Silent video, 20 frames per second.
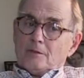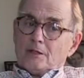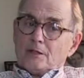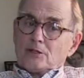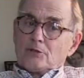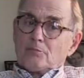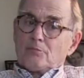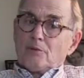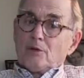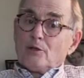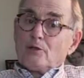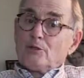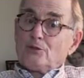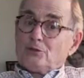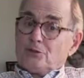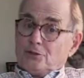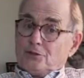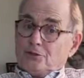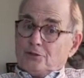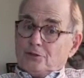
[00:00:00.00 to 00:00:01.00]

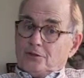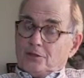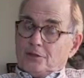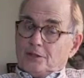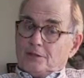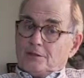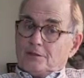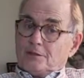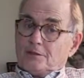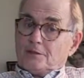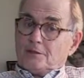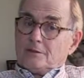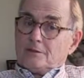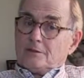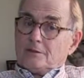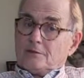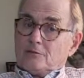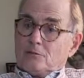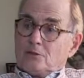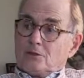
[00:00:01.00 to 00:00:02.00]
exposure to it
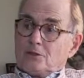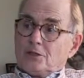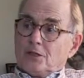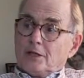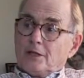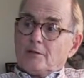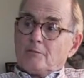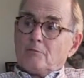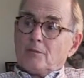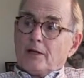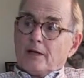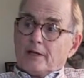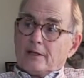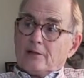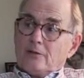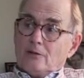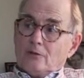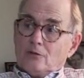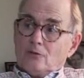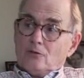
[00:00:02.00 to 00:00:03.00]
would take
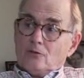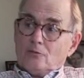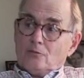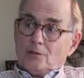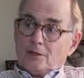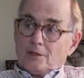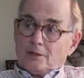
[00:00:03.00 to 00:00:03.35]
back home